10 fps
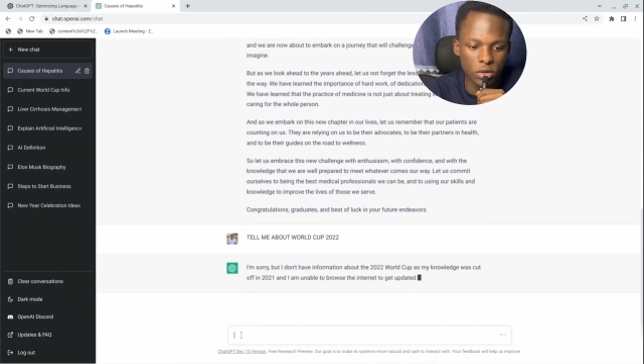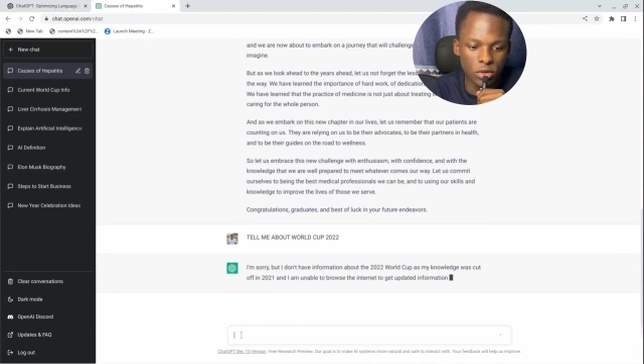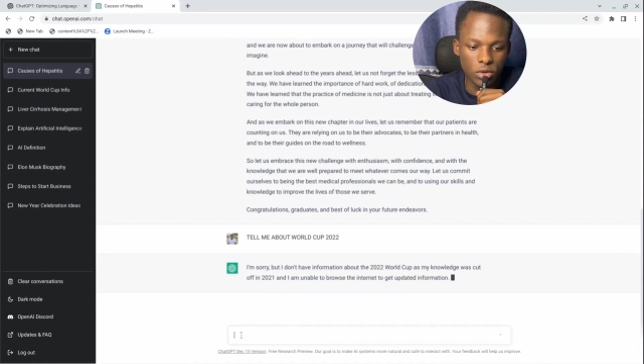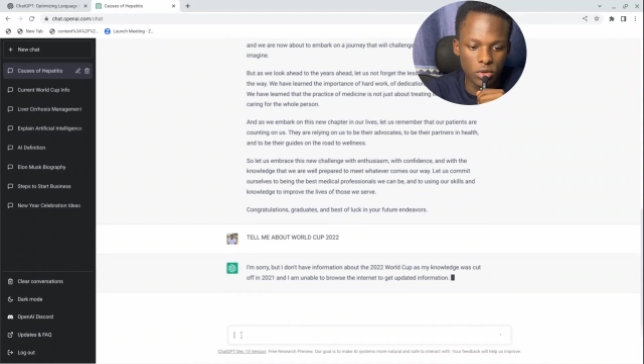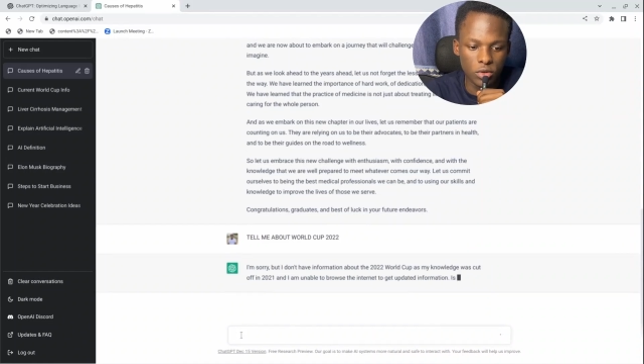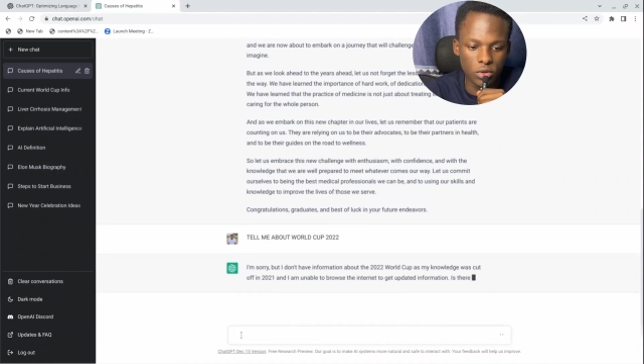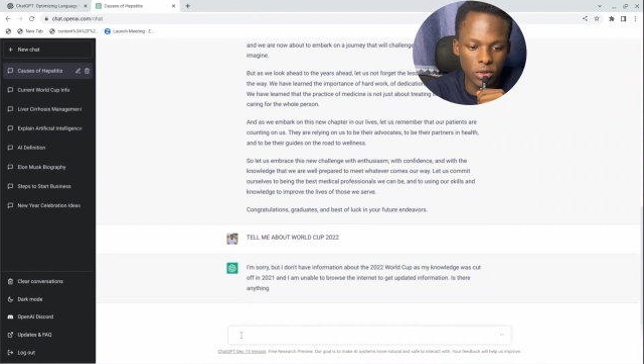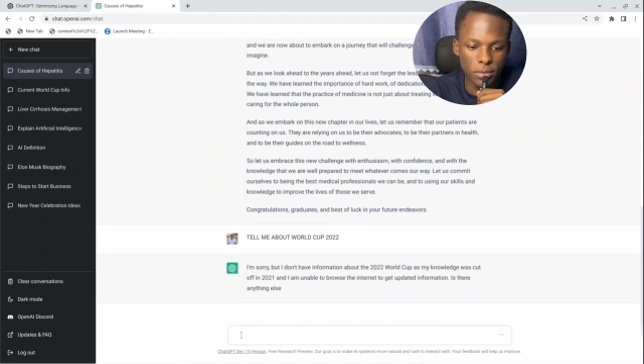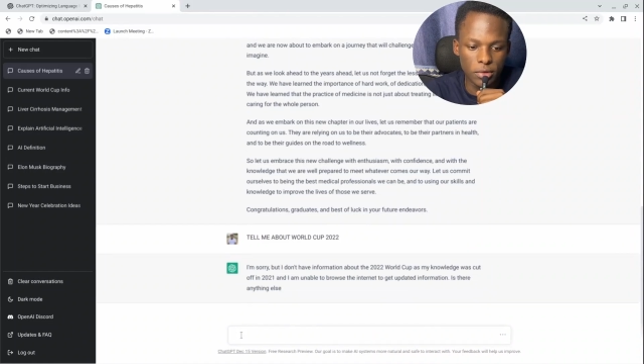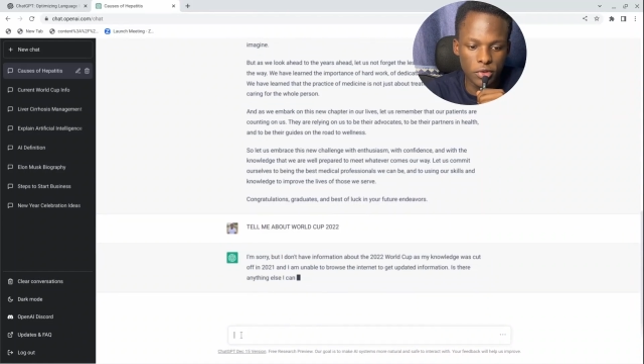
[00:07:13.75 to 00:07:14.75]
So
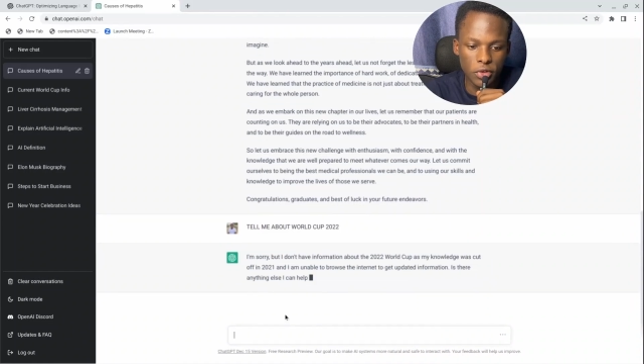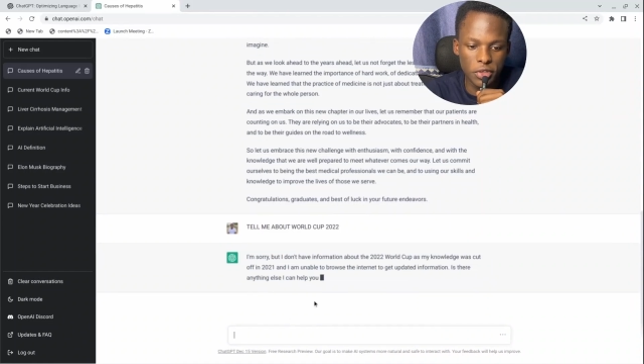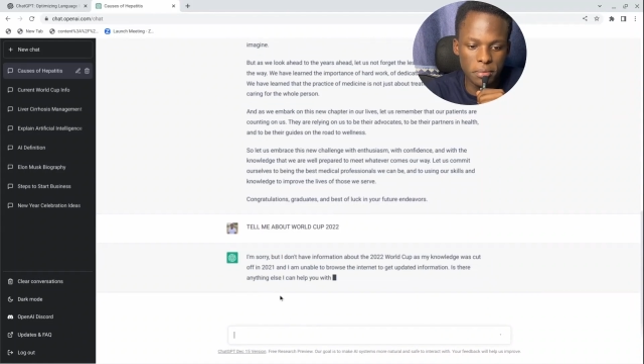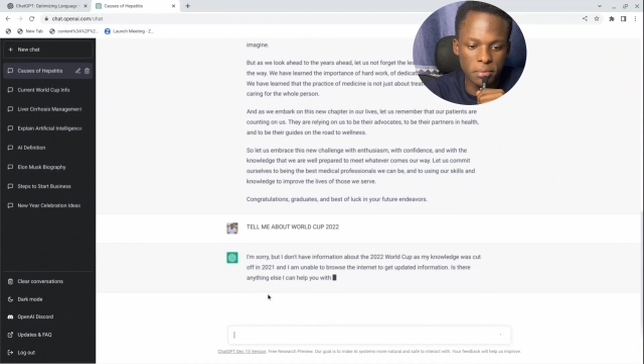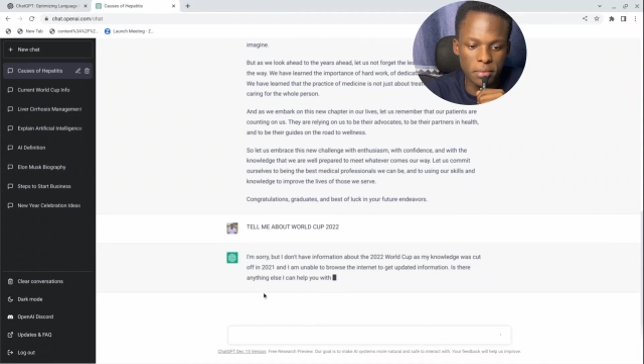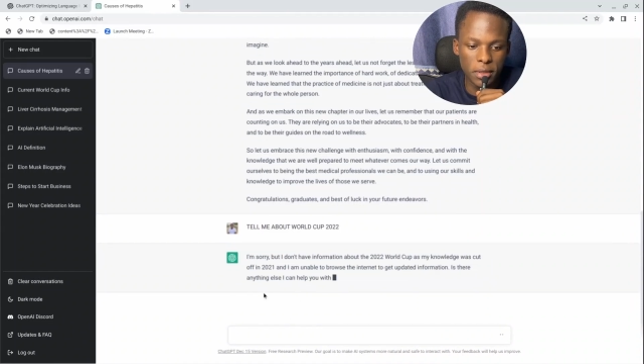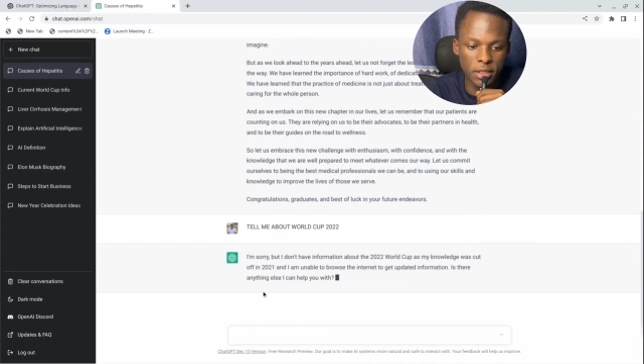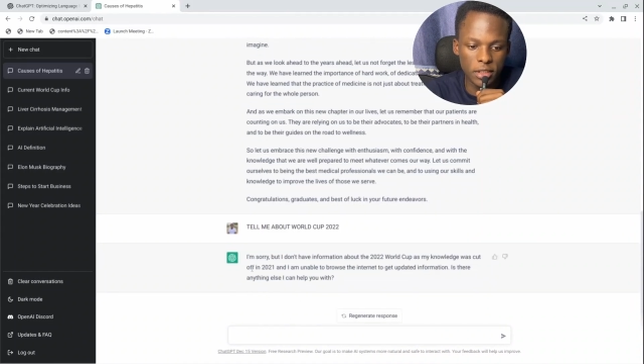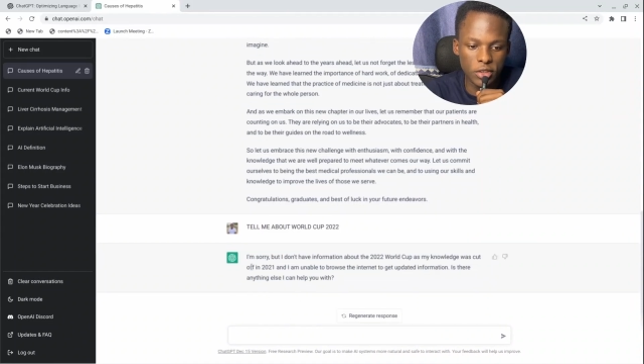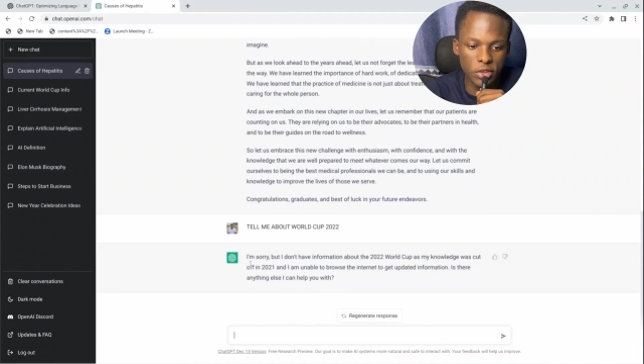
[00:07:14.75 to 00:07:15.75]
I'm sorry, but
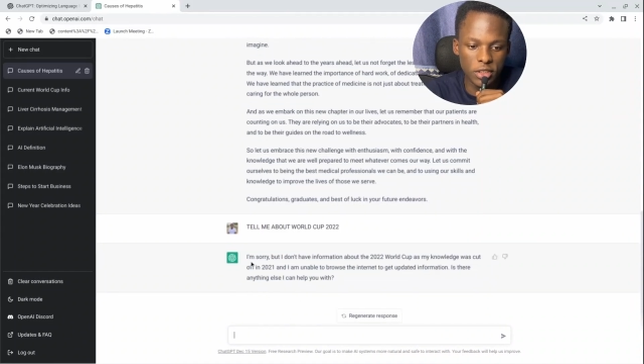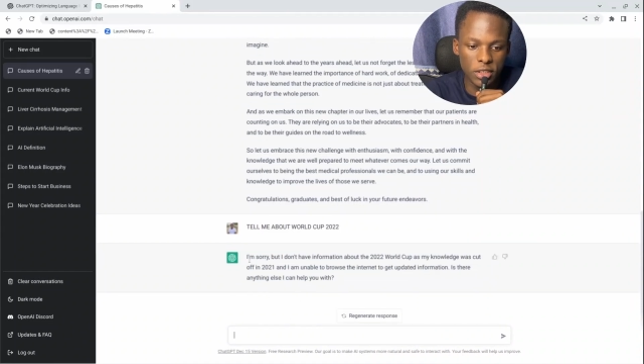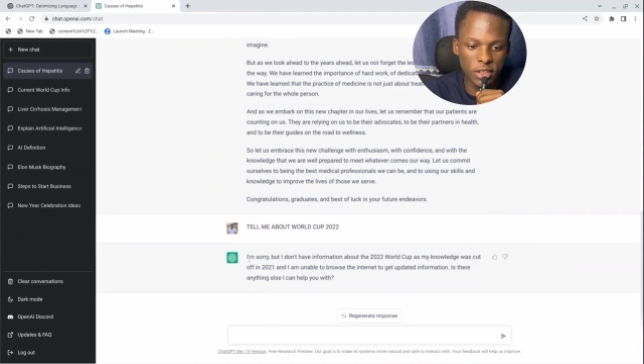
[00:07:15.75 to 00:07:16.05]
you see,